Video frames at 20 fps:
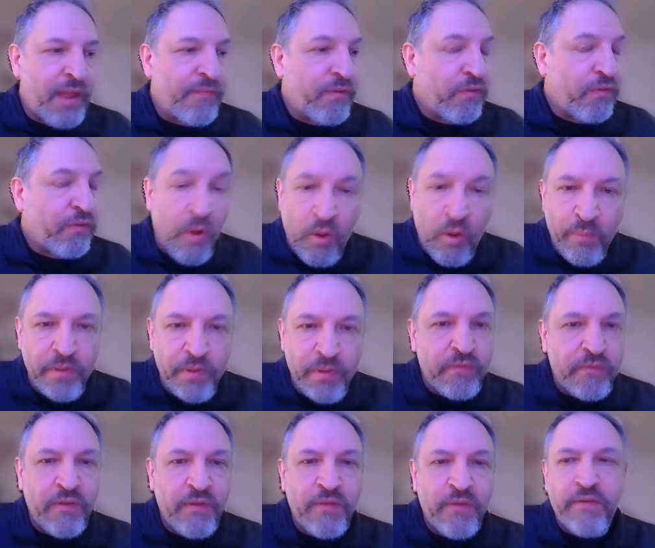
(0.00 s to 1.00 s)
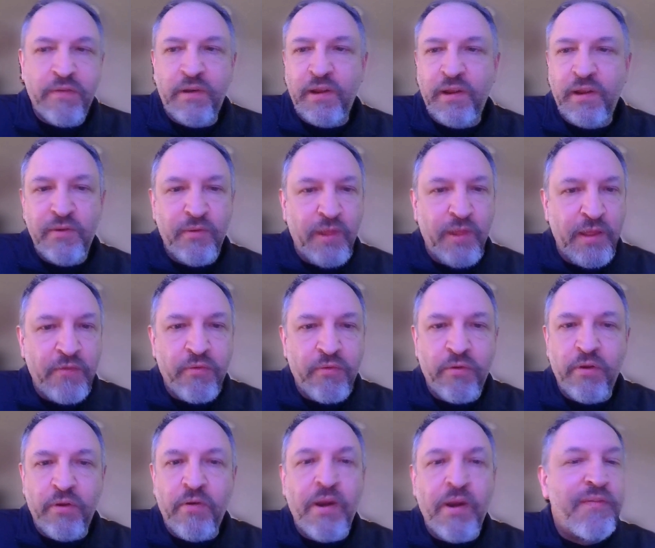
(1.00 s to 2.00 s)
have a small business and I do
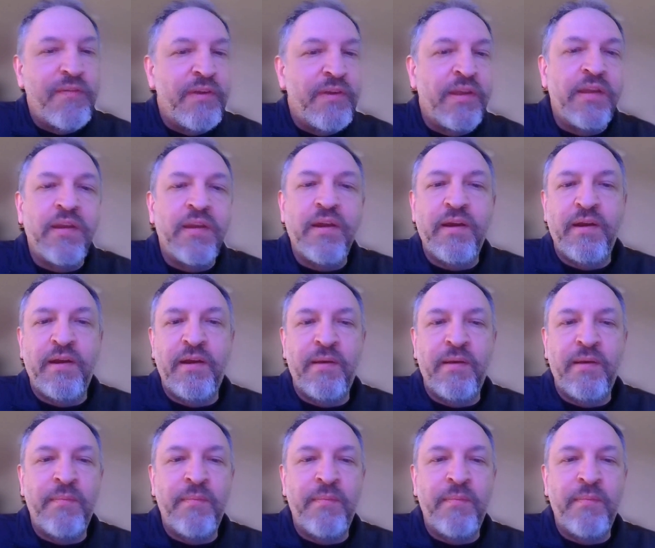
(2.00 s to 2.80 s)
laser engraving.